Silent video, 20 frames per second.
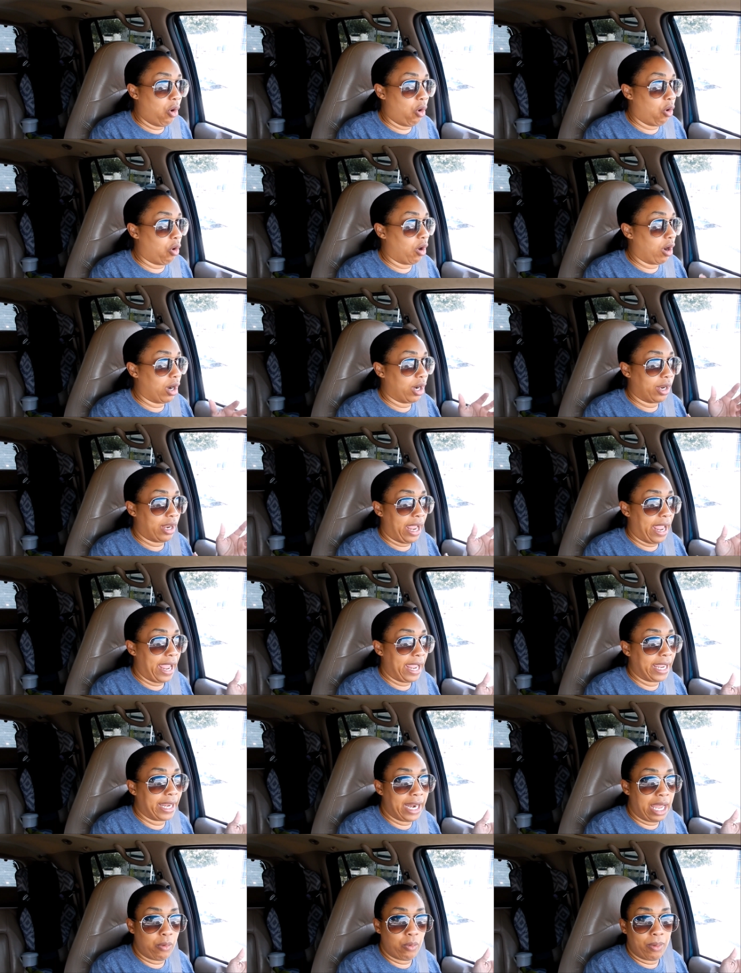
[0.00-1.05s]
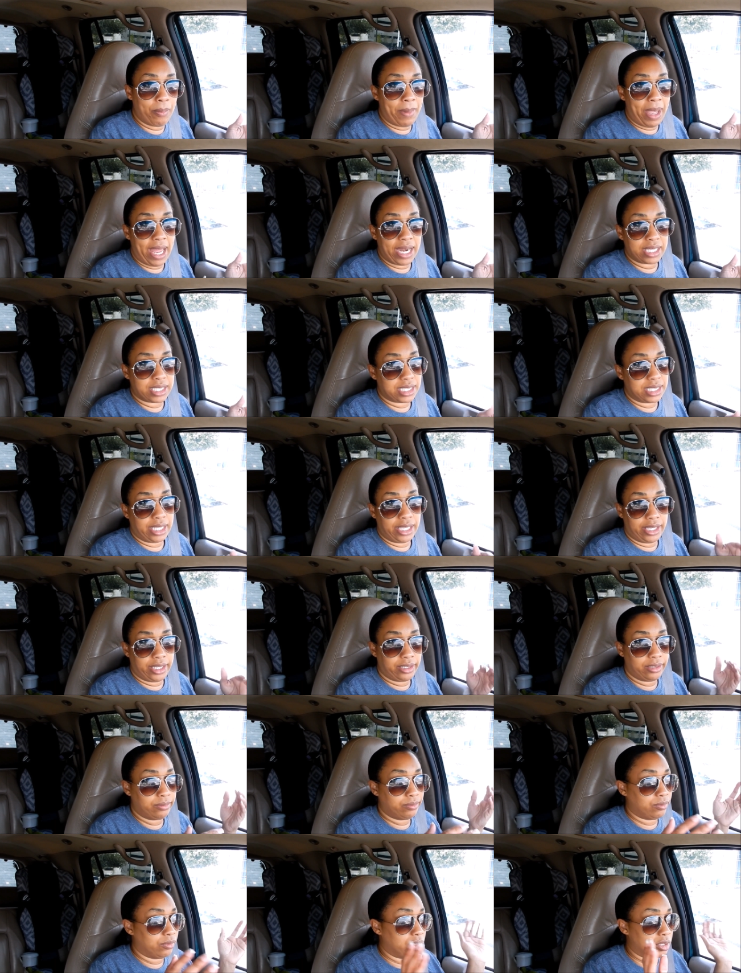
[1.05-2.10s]
or hanging out with
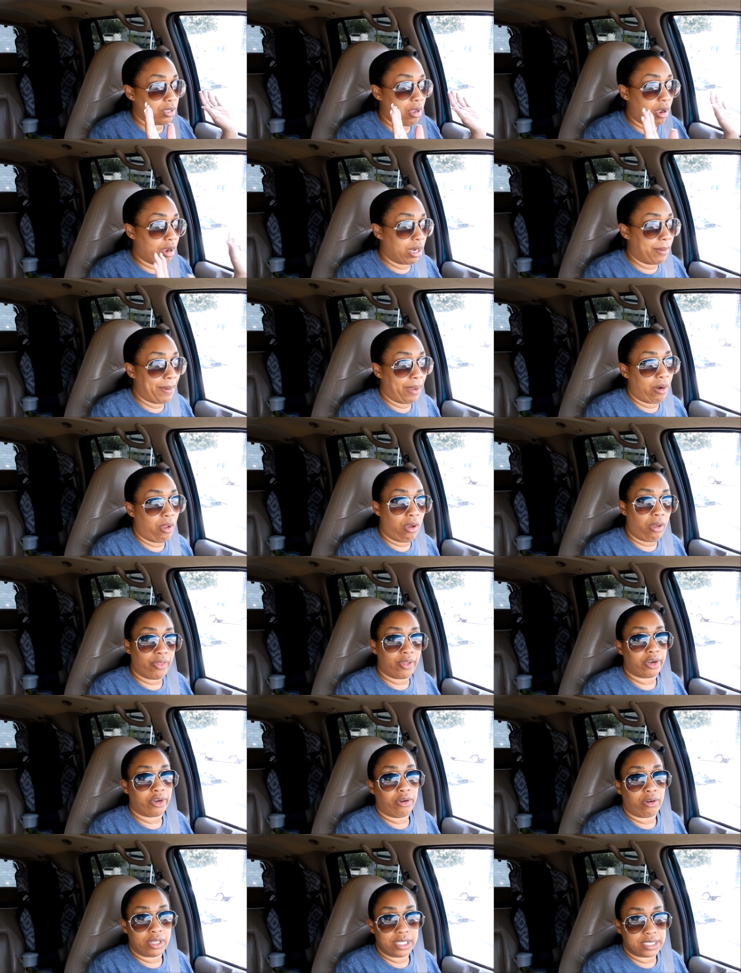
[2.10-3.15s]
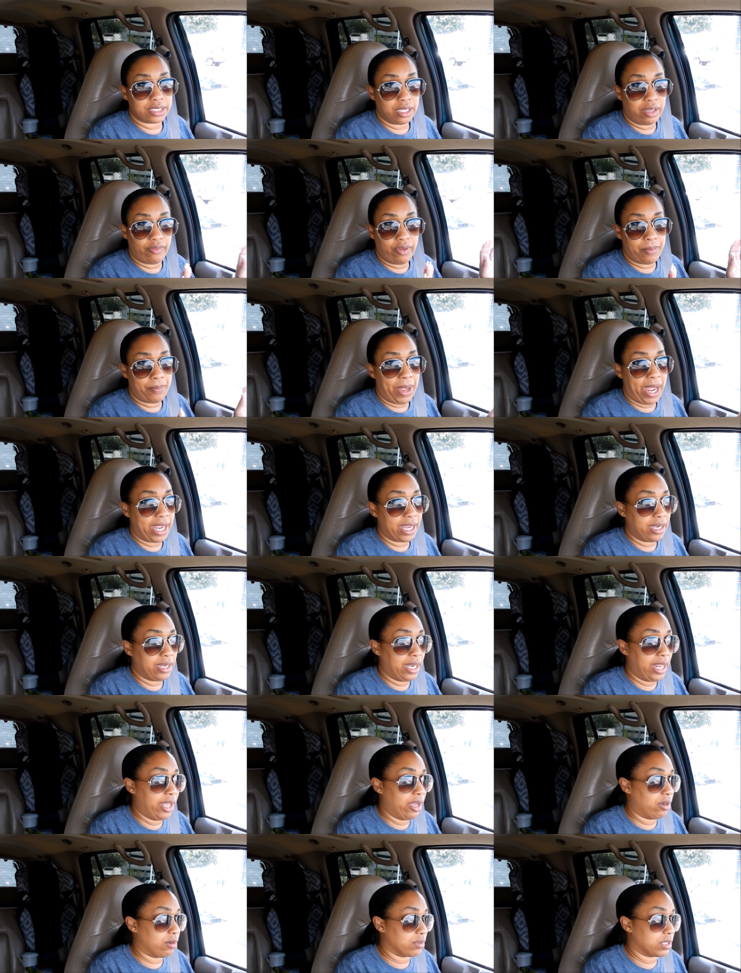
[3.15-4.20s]
Madison, talking about all the girly stuff and painting
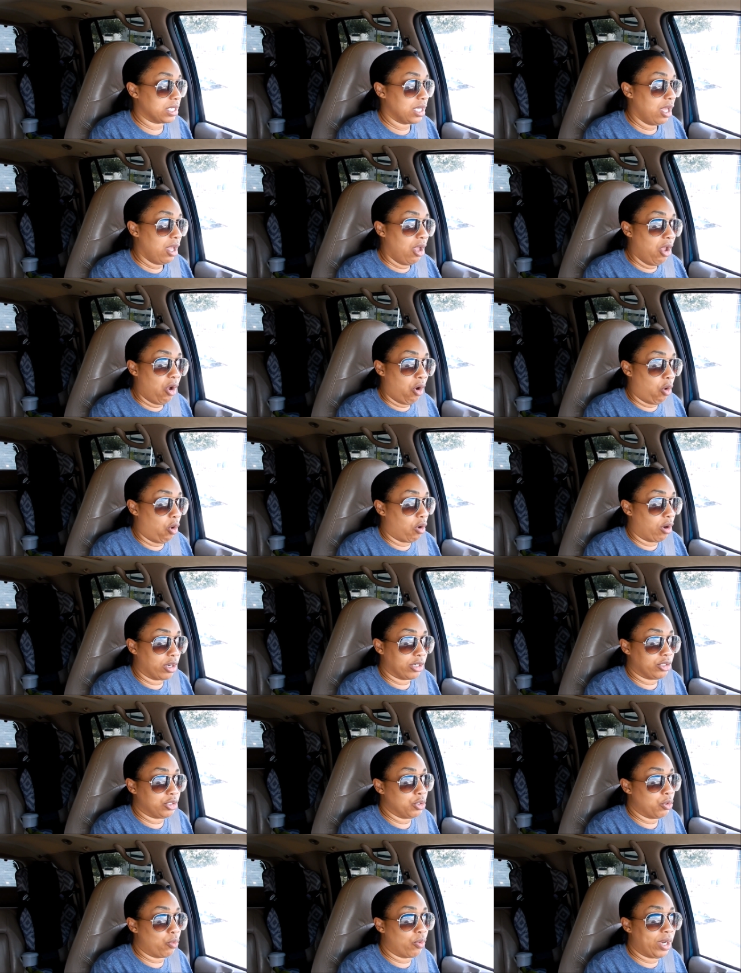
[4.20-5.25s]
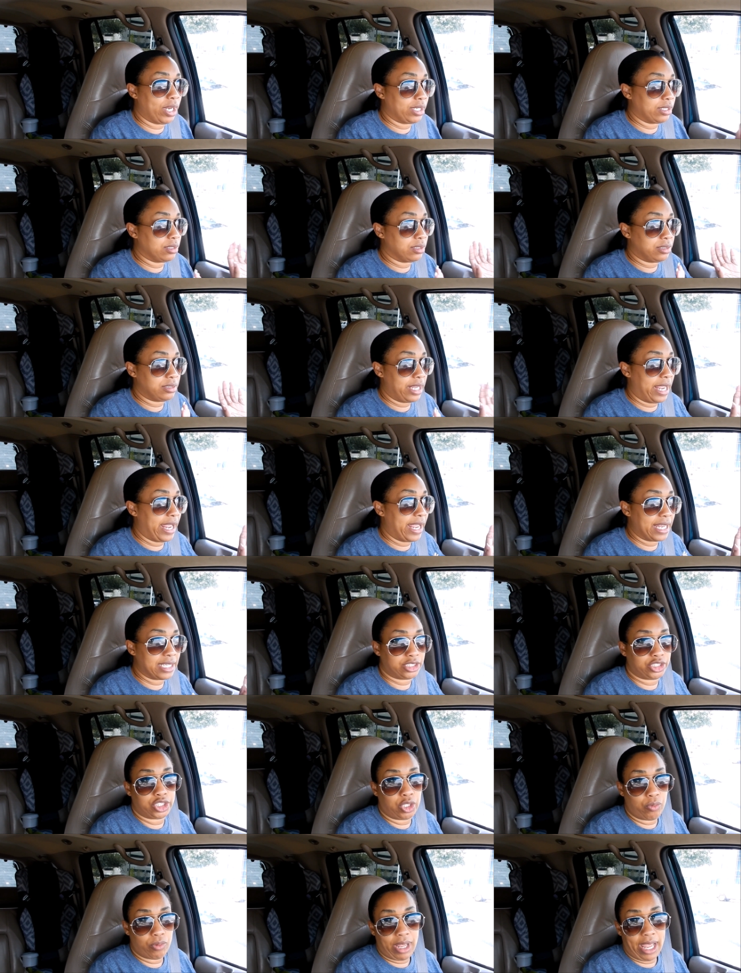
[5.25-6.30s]
nails or doing dance
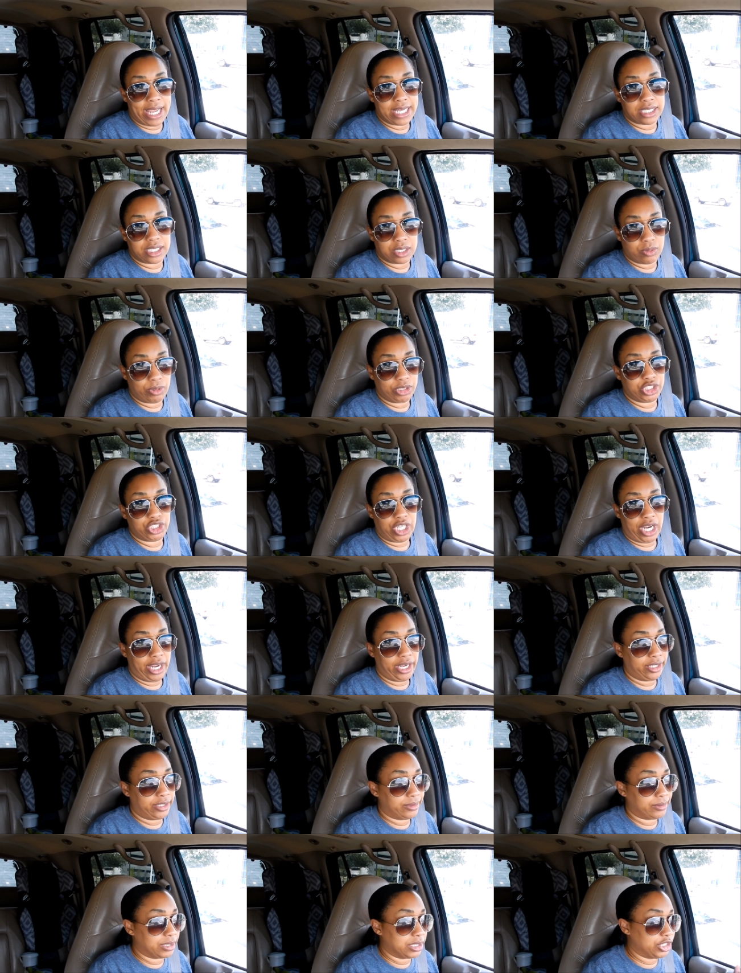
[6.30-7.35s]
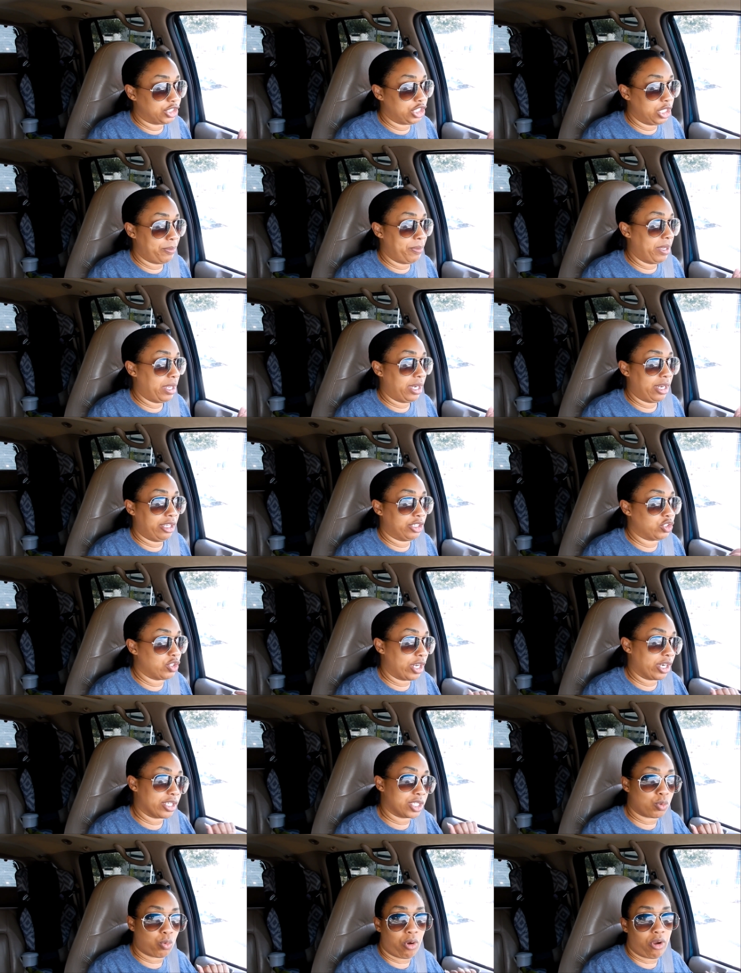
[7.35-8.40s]
showcases with Jada because she being there
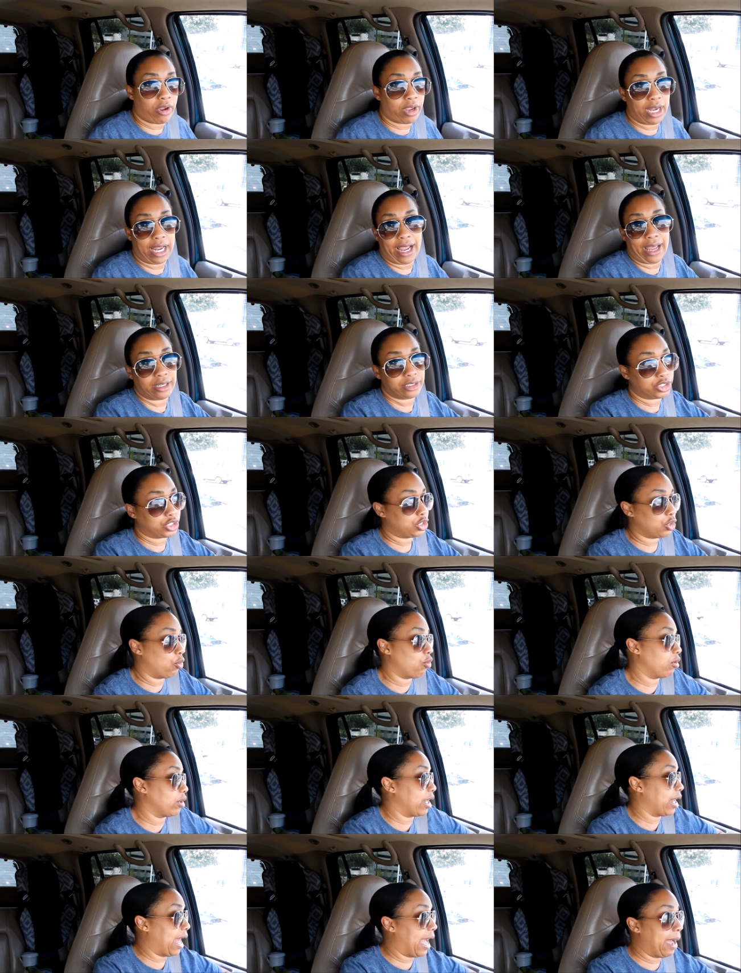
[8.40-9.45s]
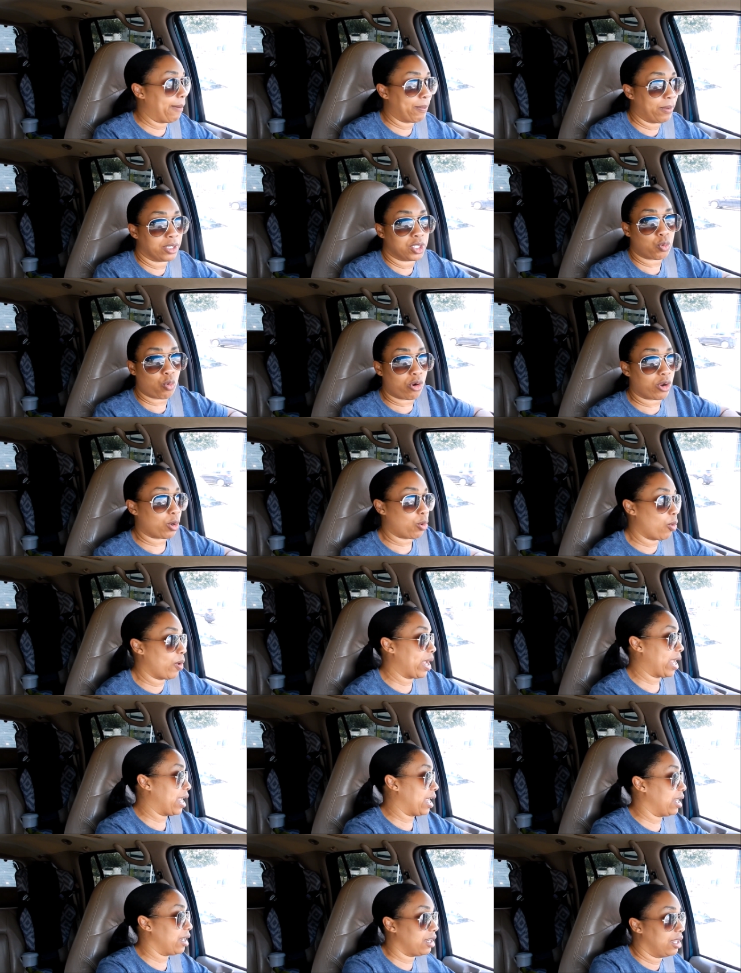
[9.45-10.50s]
trying to twerk it. I got to show her that I'm the twerk
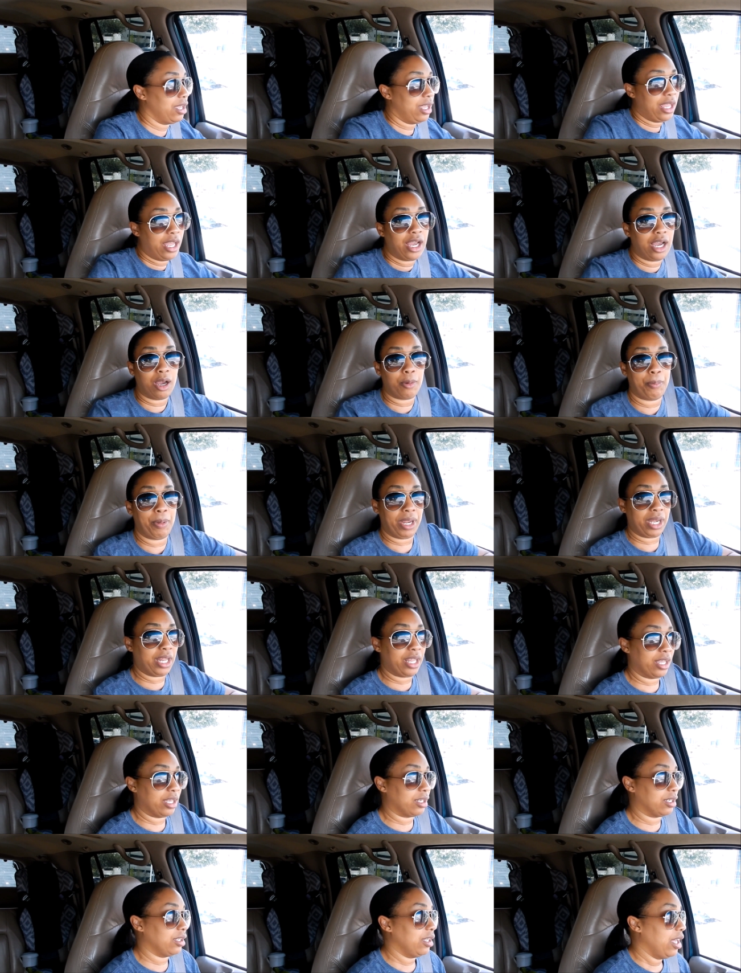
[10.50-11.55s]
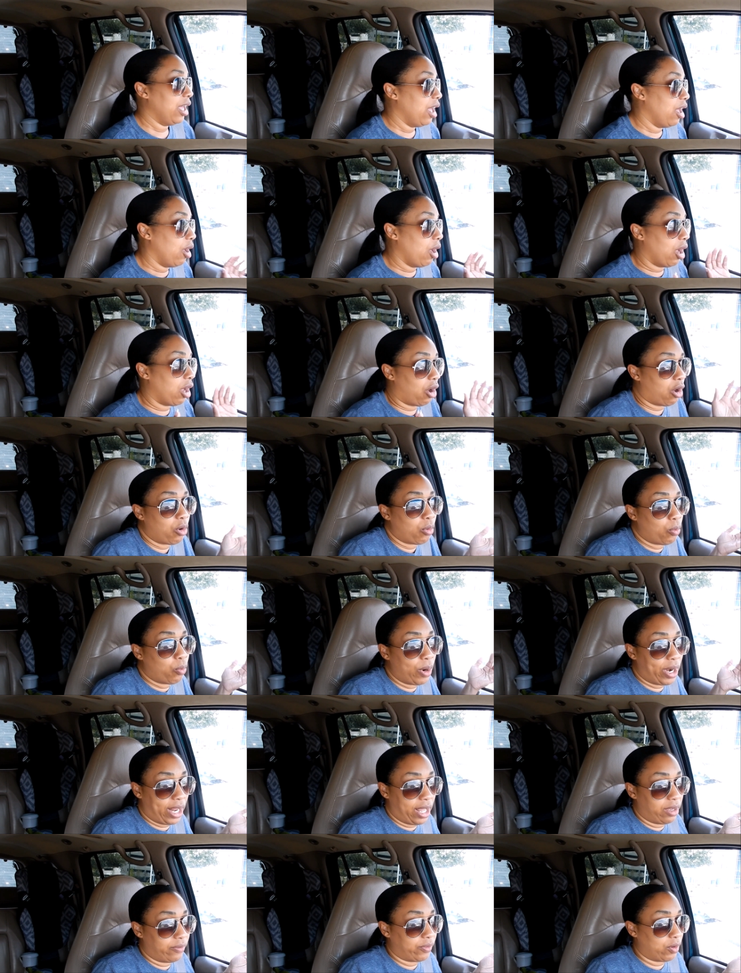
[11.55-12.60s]
queen up in here or uh,
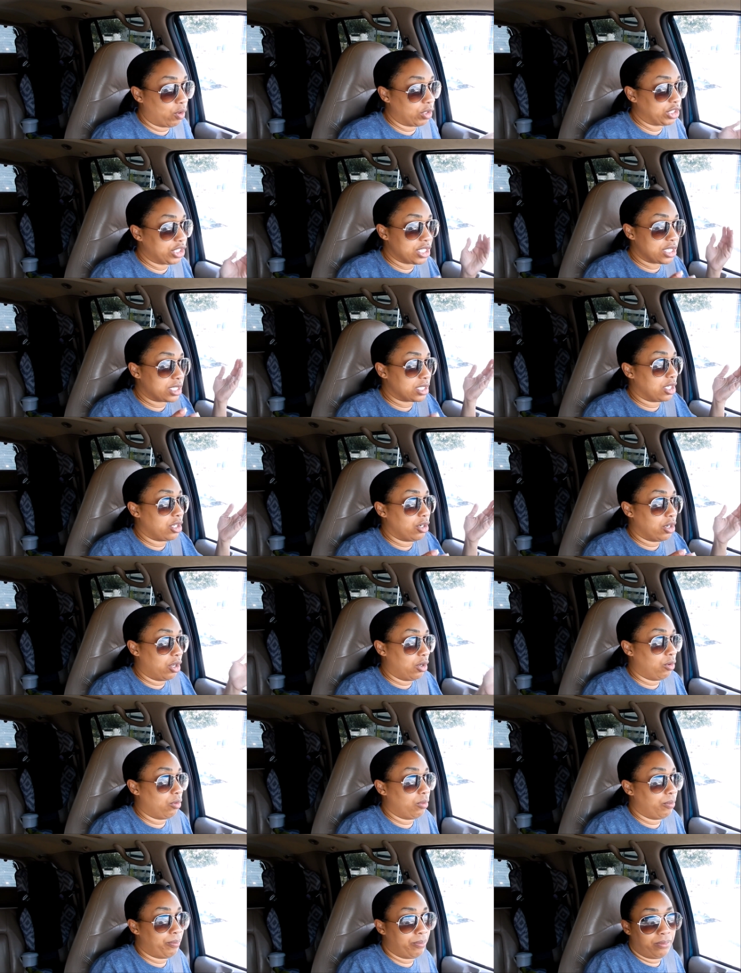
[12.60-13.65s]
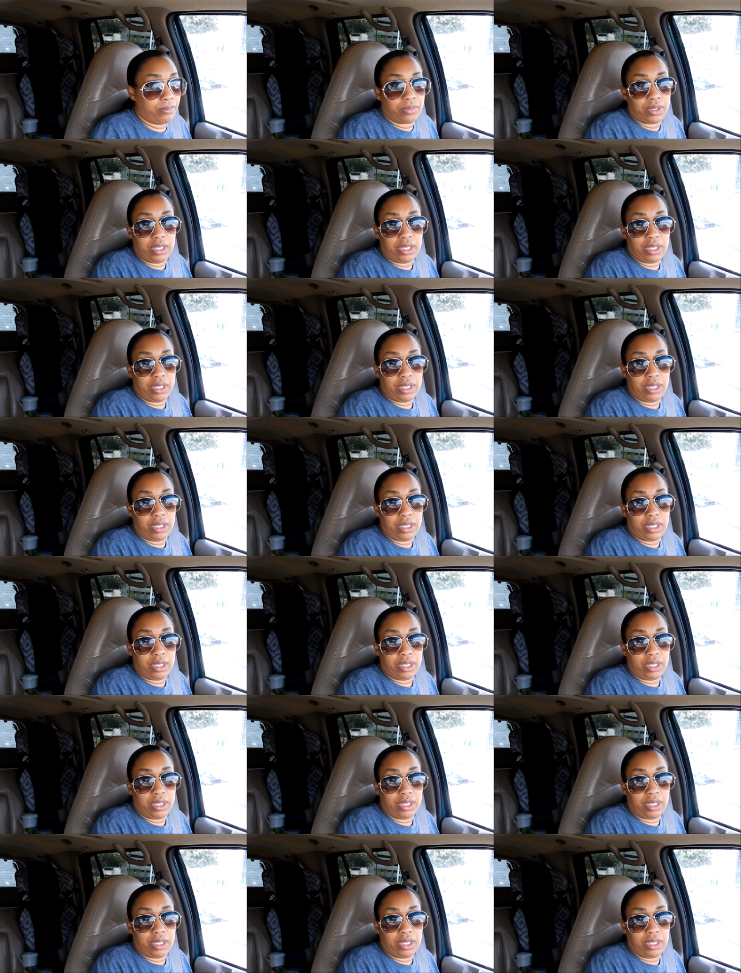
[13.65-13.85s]
whatever, or just, you know,